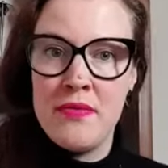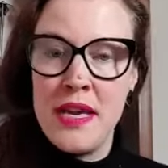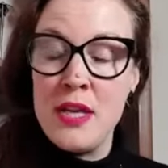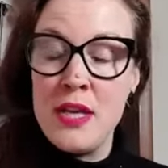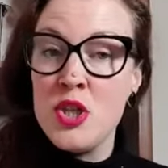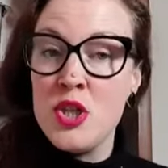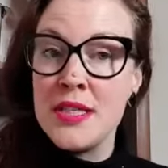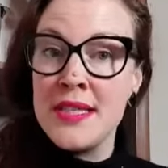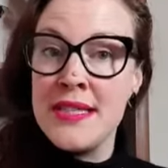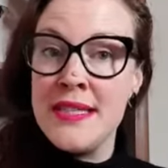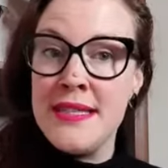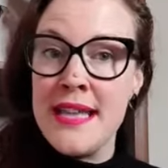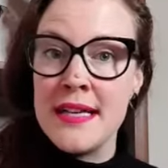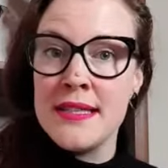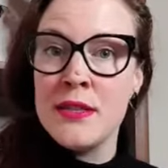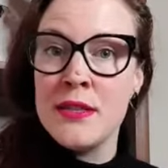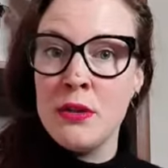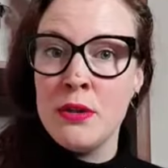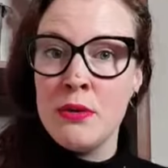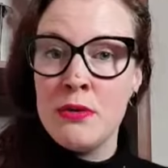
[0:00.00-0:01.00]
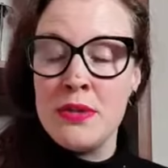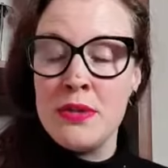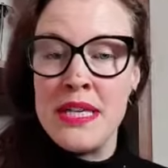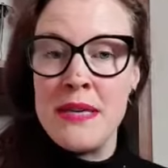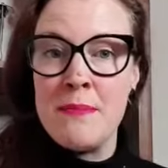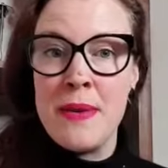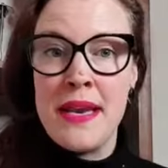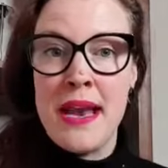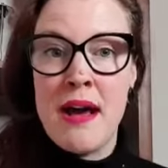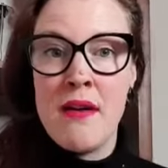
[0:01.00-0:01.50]
It just does not go
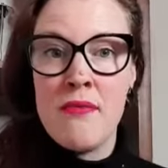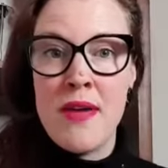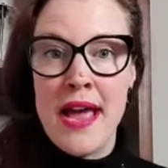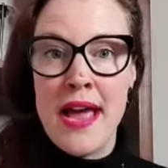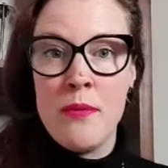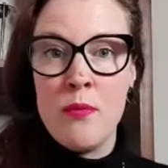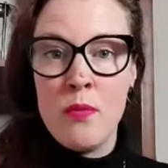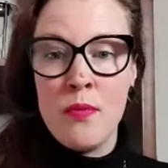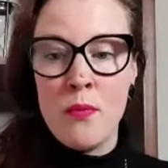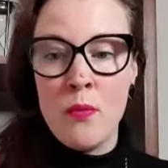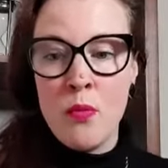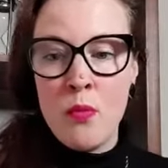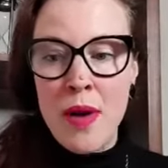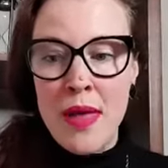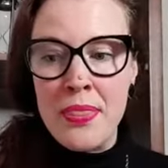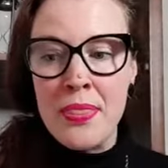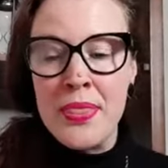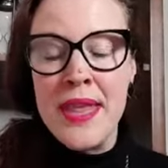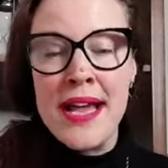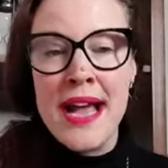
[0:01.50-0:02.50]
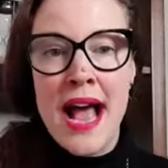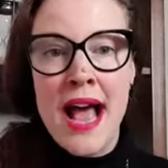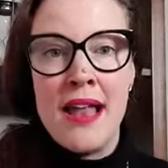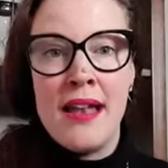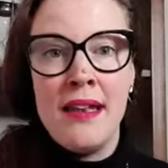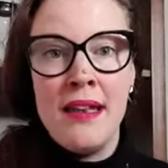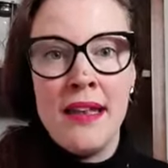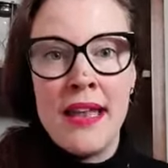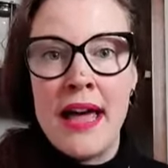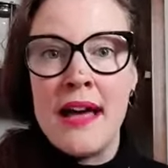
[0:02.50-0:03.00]
deep enough. And one thing I
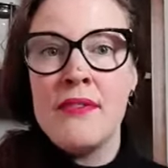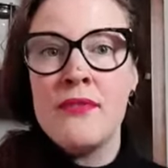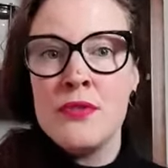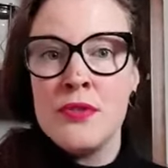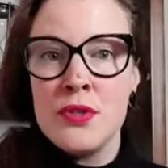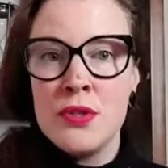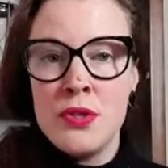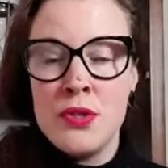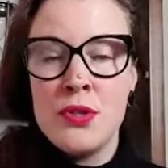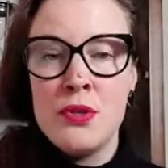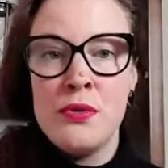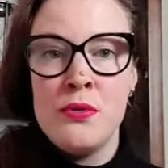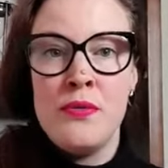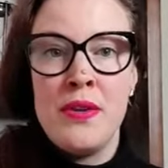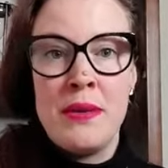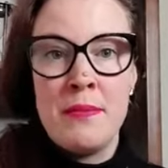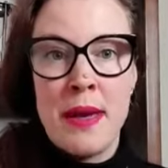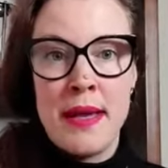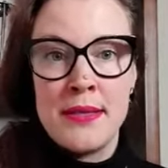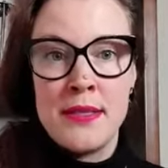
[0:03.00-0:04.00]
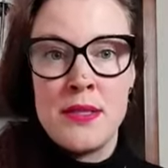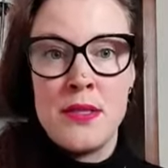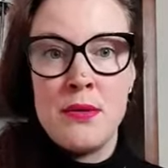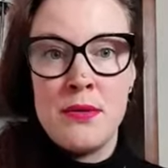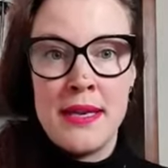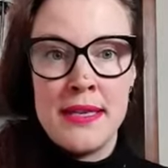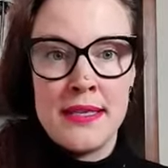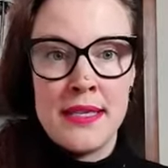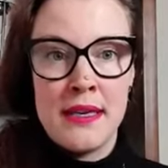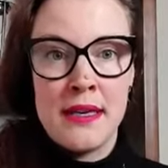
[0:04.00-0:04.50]
love to do with my
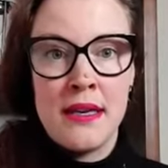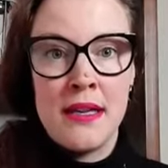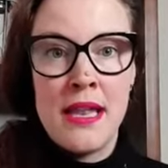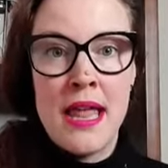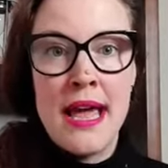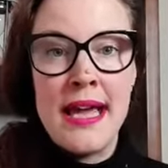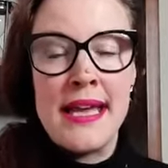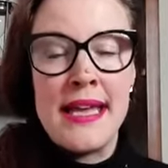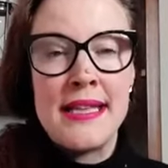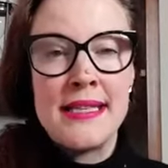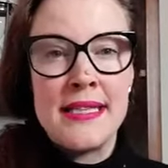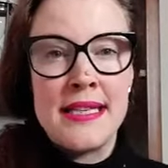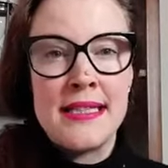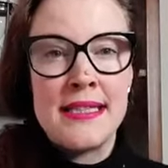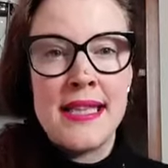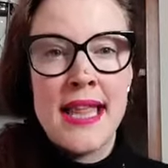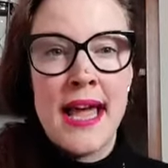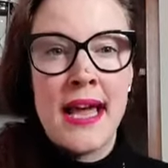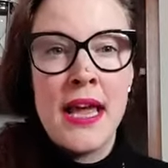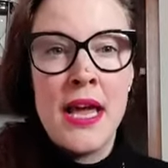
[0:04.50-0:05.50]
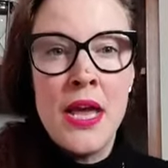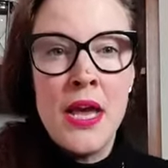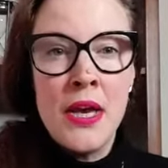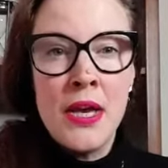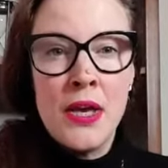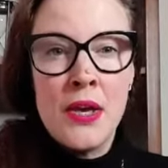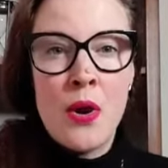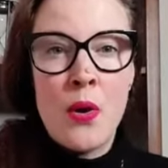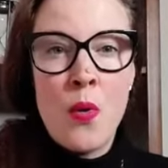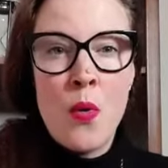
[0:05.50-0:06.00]
students and clients is like,
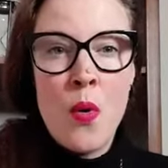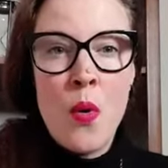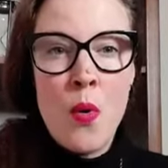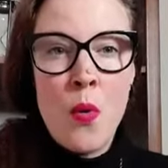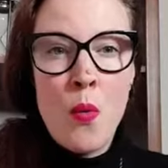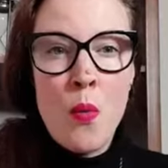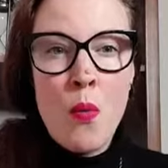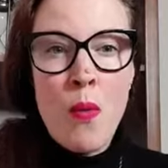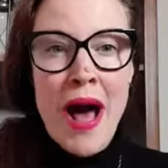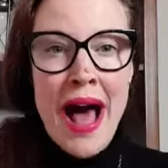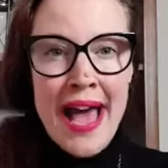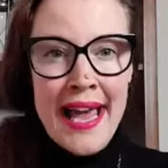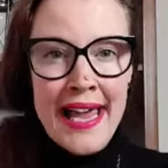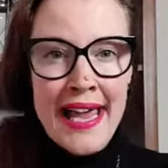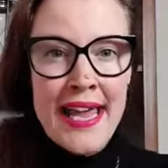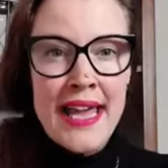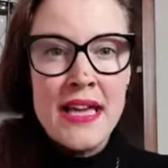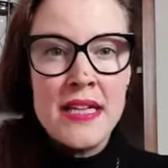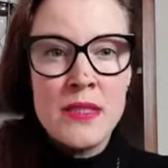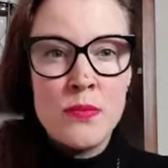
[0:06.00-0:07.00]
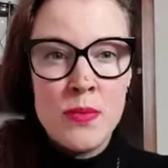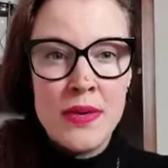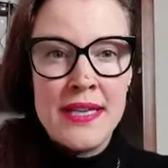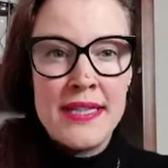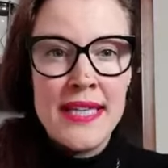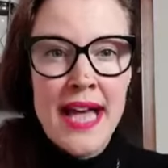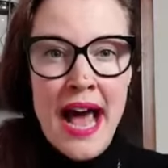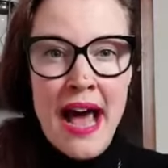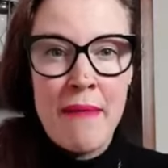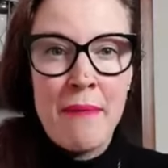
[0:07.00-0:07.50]
you know, why is what is
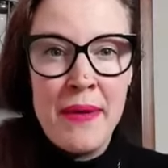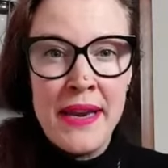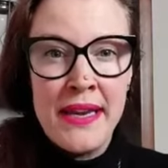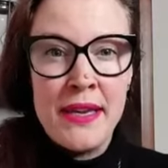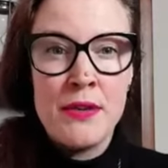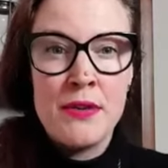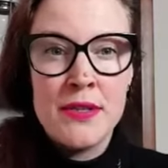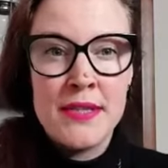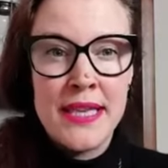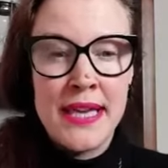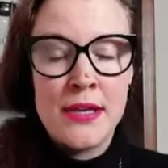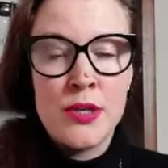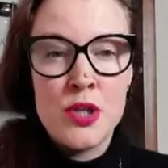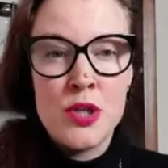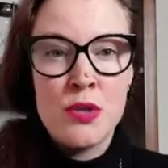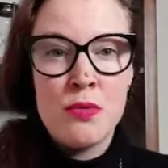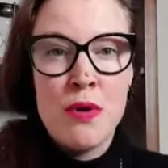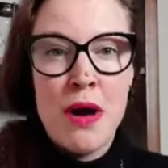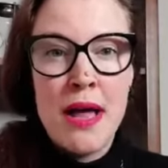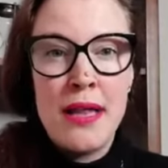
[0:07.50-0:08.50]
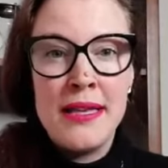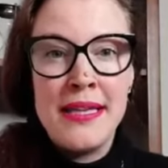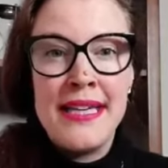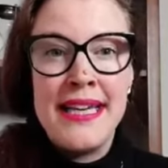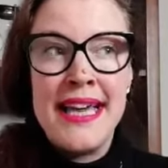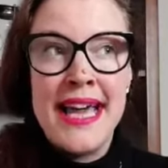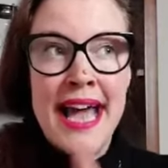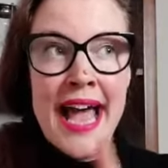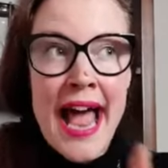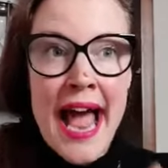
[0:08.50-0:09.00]
happening in your
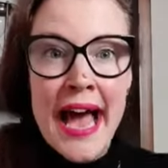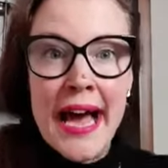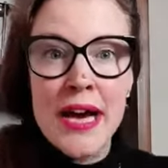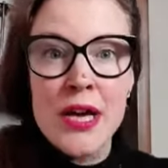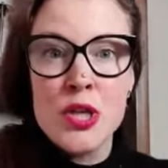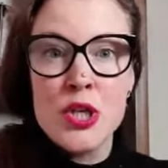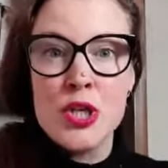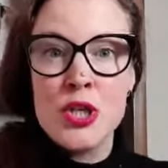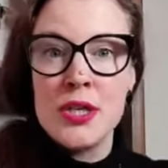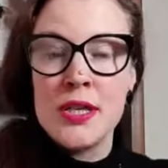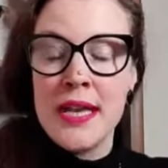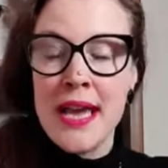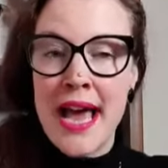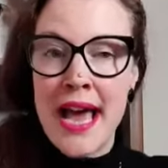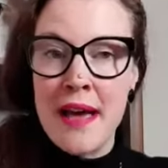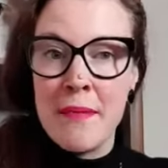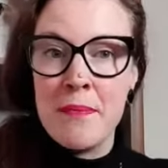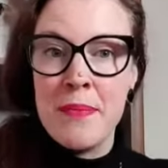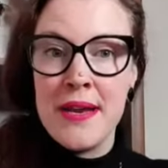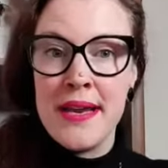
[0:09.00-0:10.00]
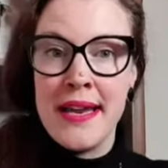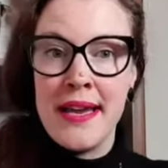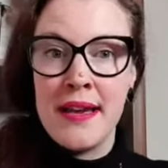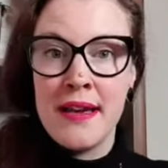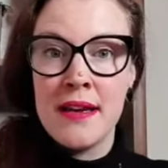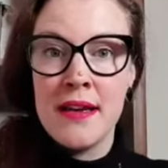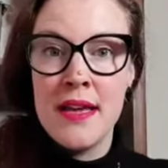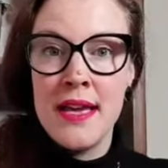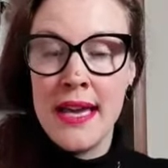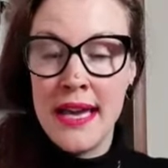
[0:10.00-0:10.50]
sexuality actually happening
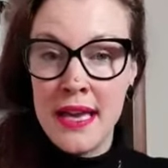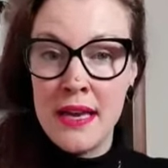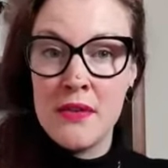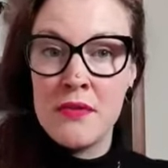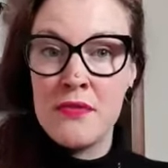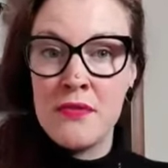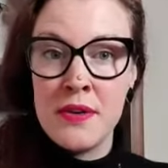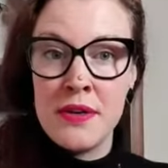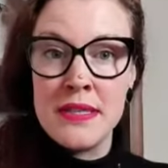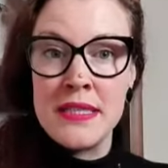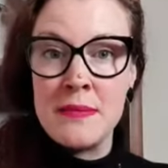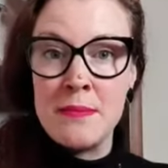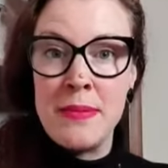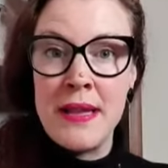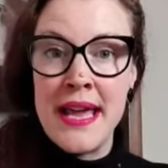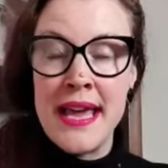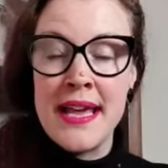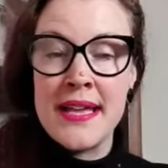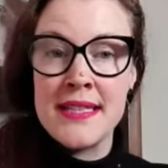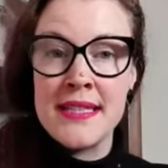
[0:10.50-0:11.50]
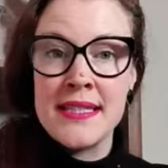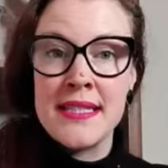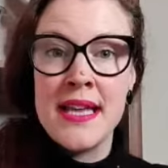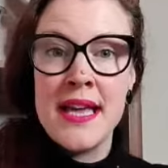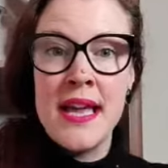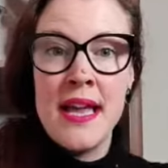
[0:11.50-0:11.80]
in the first place?